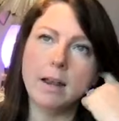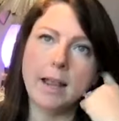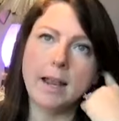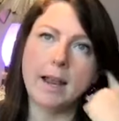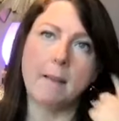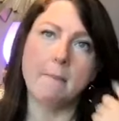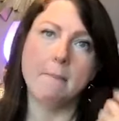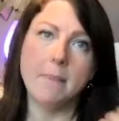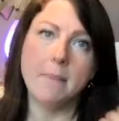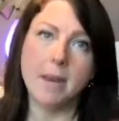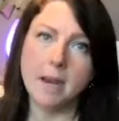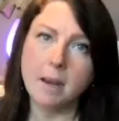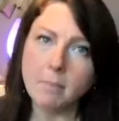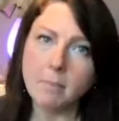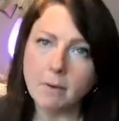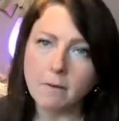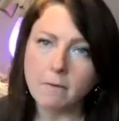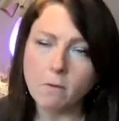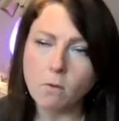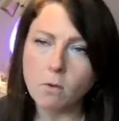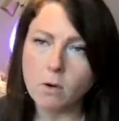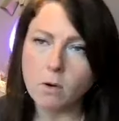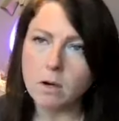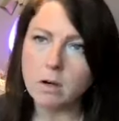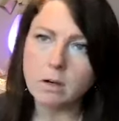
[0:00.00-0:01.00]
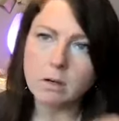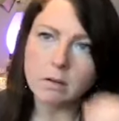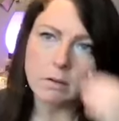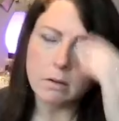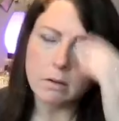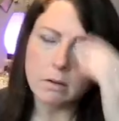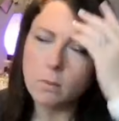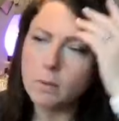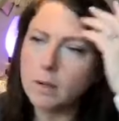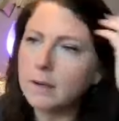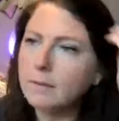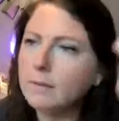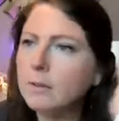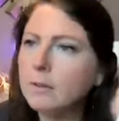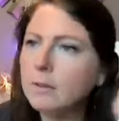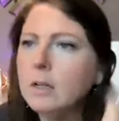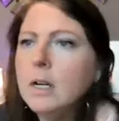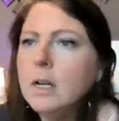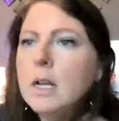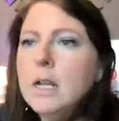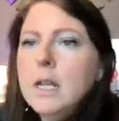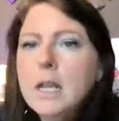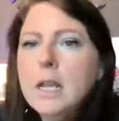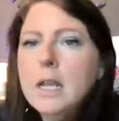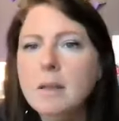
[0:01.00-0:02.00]
it like a minute before or whatever,
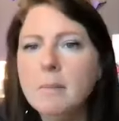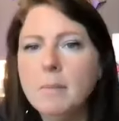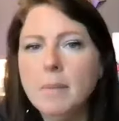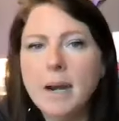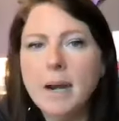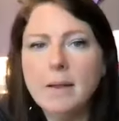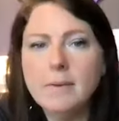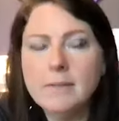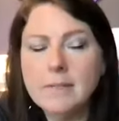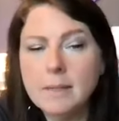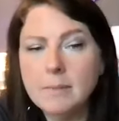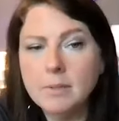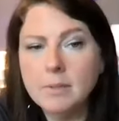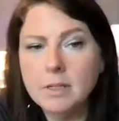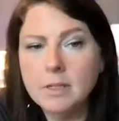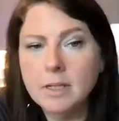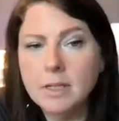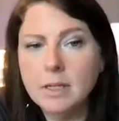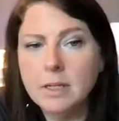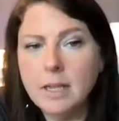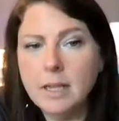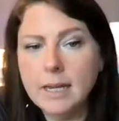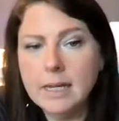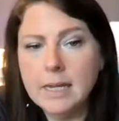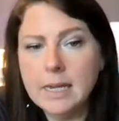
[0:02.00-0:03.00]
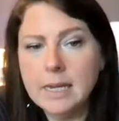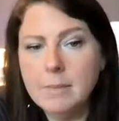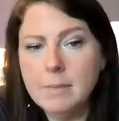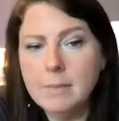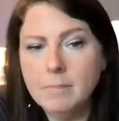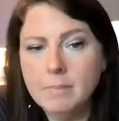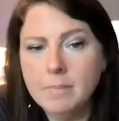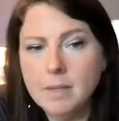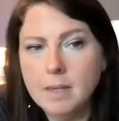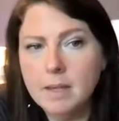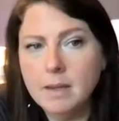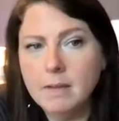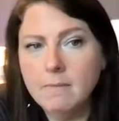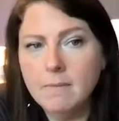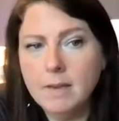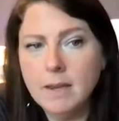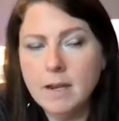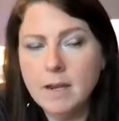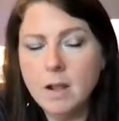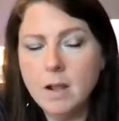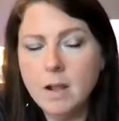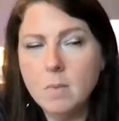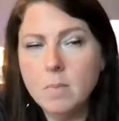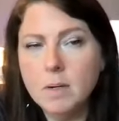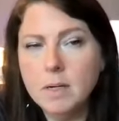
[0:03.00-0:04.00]
but I was able to like keep the
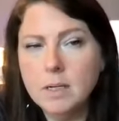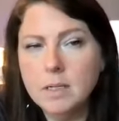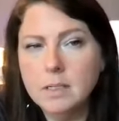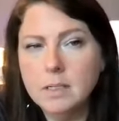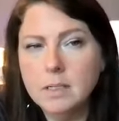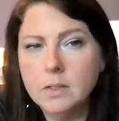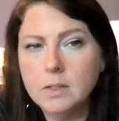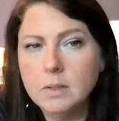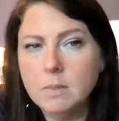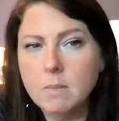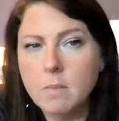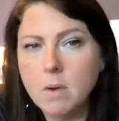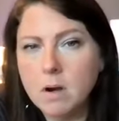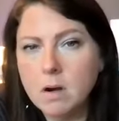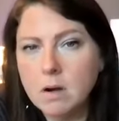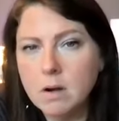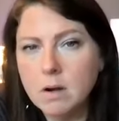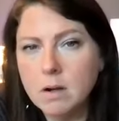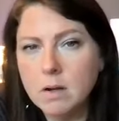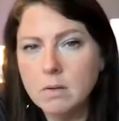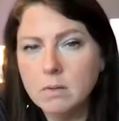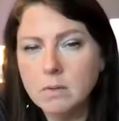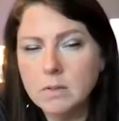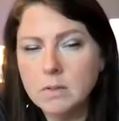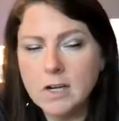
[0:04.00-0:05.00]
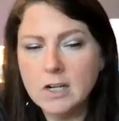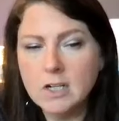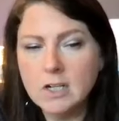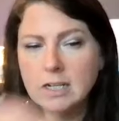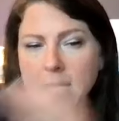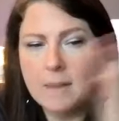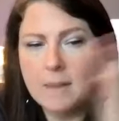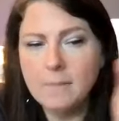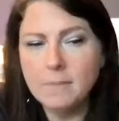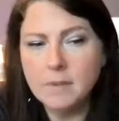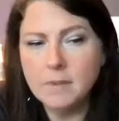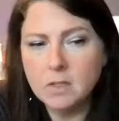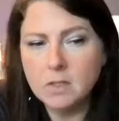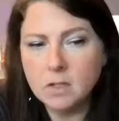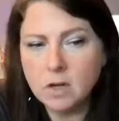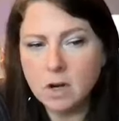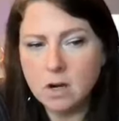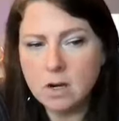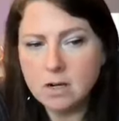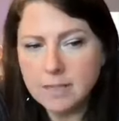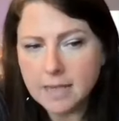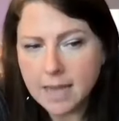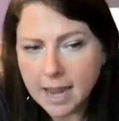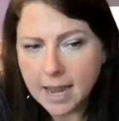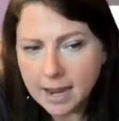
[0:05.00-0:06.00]
event open until tomorrow. So I just kept the
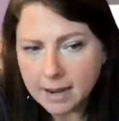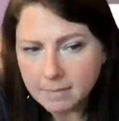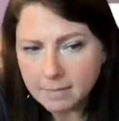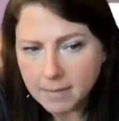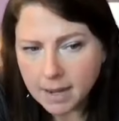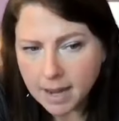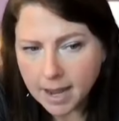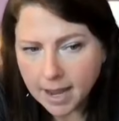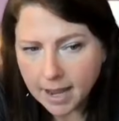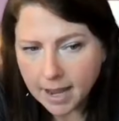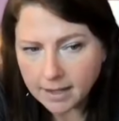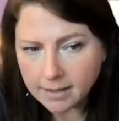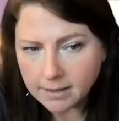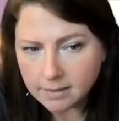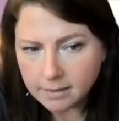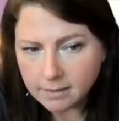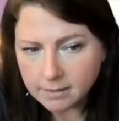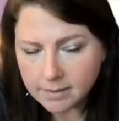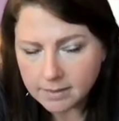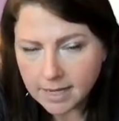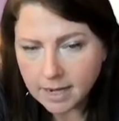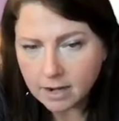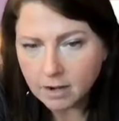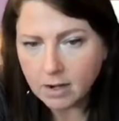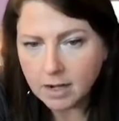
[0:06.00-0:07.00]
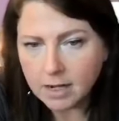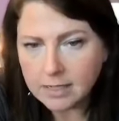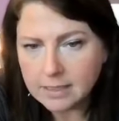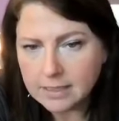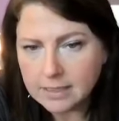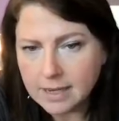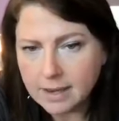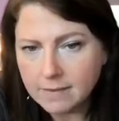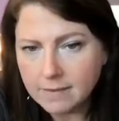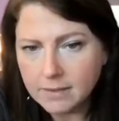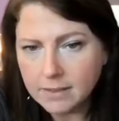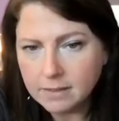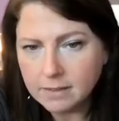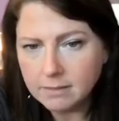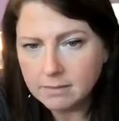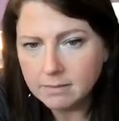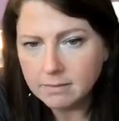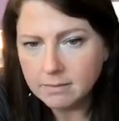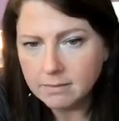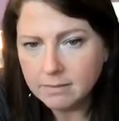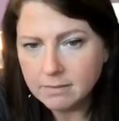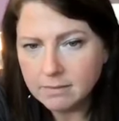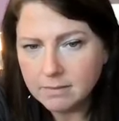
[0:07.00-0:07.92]
start time at Saturday at 7.